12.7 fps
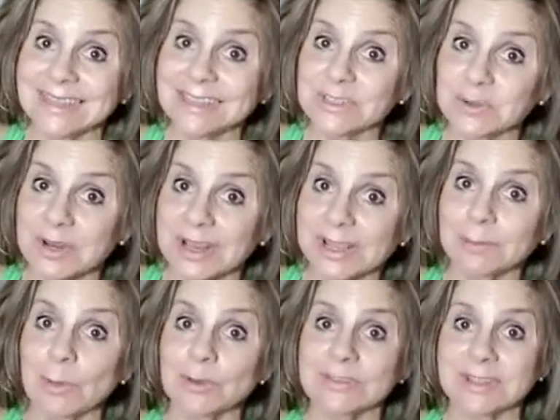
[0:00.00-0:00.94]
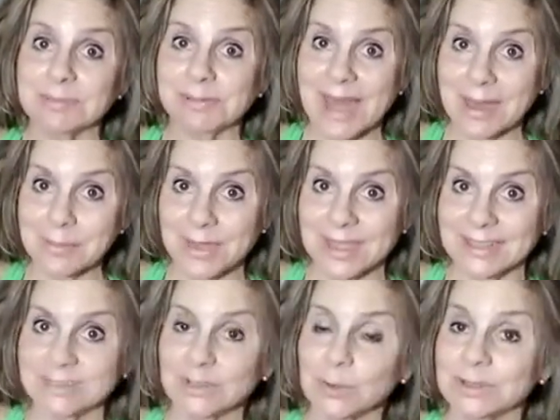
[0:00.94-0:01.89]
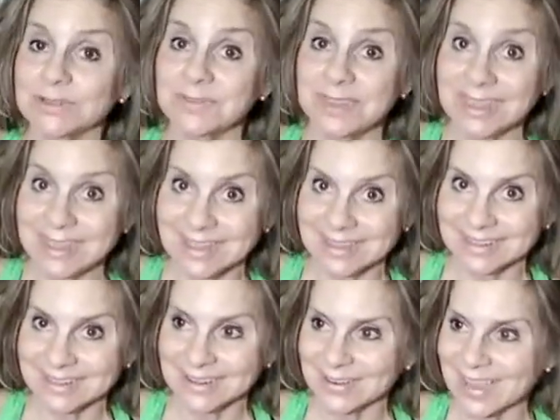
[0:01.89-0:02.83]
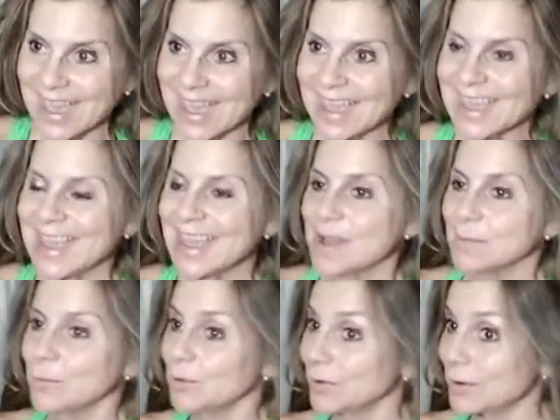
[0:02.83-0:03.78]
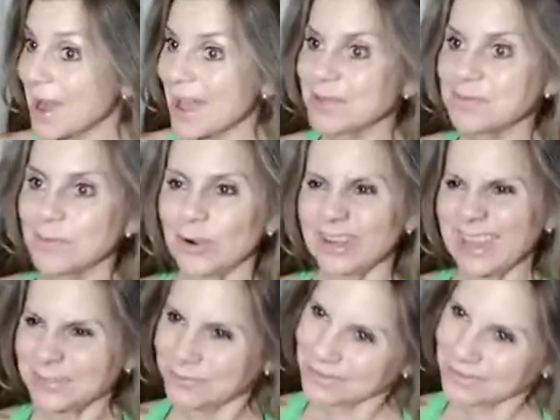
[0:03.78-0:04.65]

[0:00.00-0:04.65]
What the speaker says: and drink mostly plant-based towards vegan, okay? Move around more, get